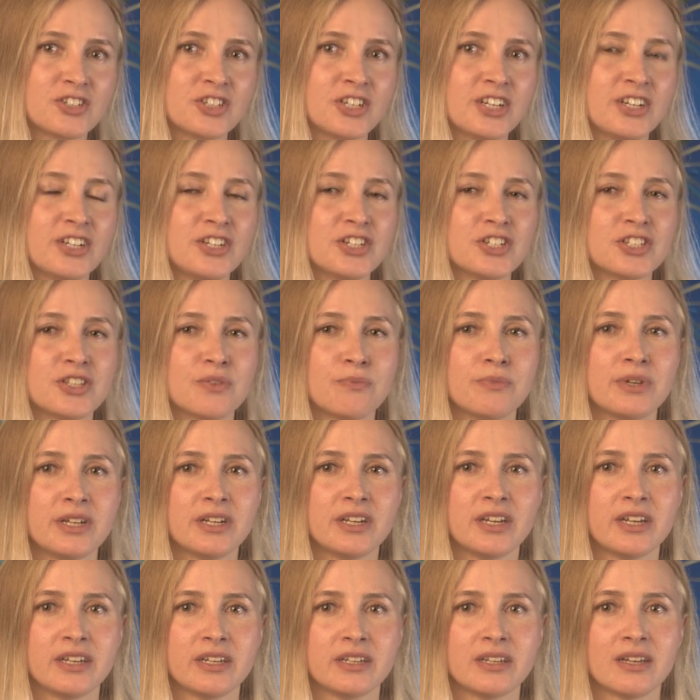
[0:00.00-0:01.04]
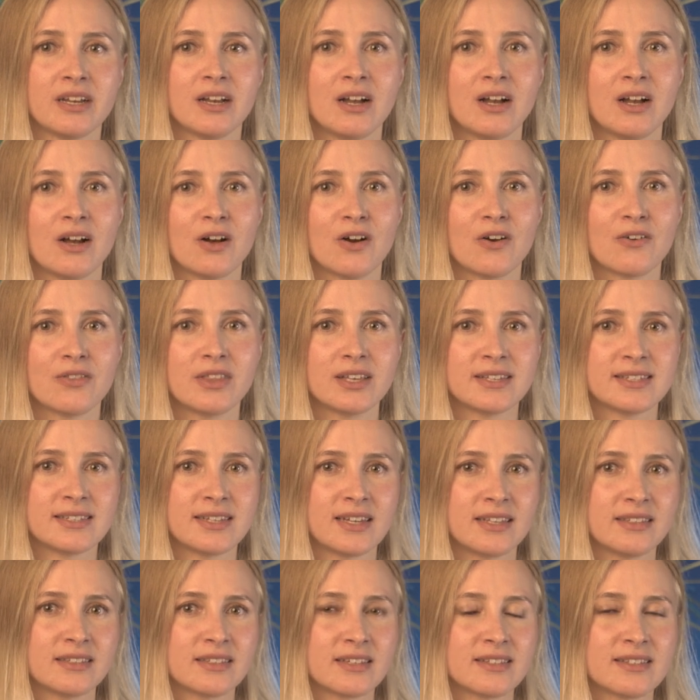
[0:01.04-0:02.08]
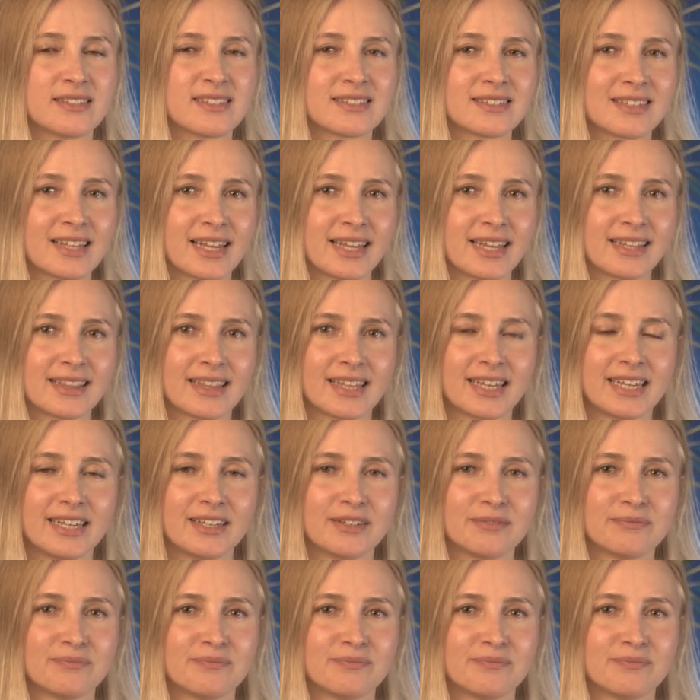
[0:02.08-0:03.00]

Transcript: change the meaning of the sentence slightly.